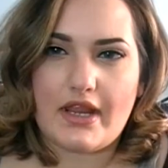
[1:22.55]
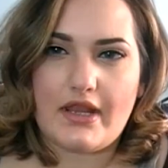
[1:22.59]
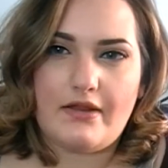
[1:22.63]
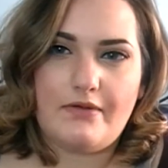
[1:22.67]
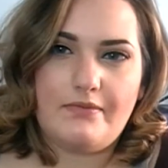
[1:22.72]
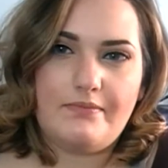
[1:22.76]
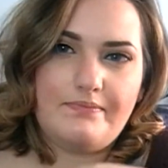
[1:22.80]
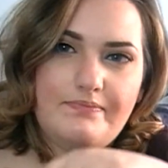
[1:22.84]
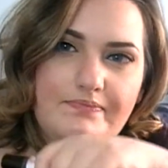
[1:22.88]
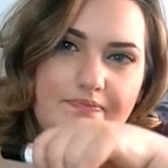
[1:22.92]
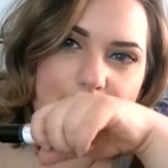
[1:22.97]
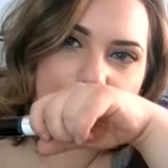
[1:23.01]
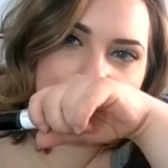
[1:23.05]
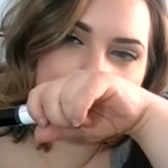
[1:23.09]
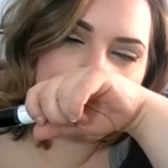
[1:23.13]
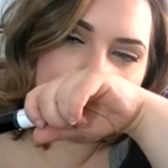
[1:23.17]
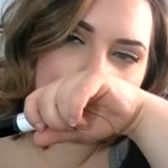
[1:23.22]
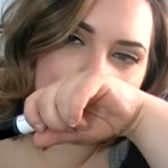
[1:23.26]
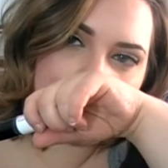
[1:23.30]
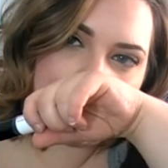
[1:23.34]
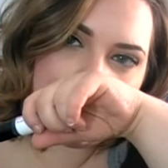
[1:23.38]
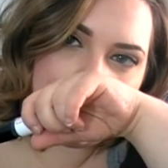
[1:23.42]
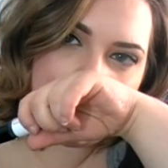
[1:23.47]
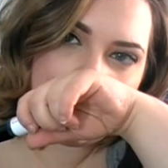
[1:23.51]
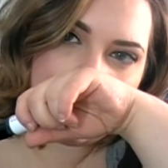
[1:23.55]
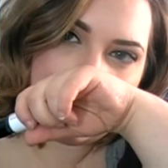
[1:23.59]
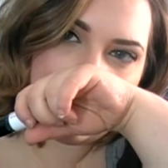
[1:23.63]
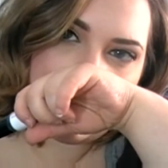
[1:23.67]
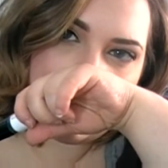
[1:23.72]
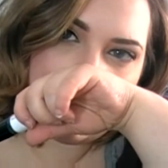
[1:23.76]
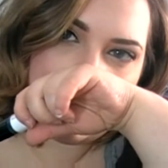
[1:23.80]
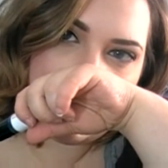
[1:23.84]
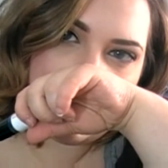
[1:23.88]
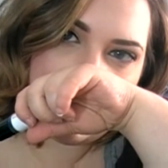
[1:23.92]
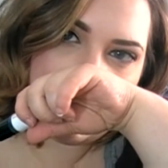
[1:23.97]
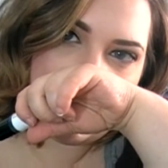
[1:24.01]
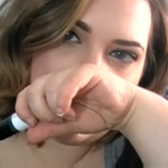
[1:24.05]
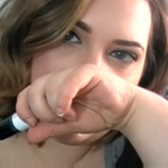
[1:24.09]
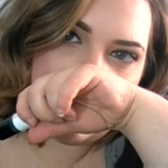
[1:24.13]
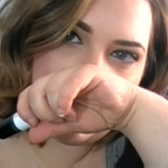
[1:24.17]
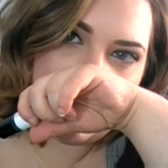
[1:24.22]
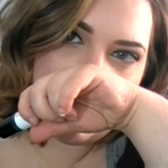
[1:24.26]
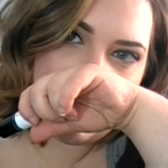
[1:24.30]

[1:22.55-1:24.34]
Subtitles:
Nothing is said.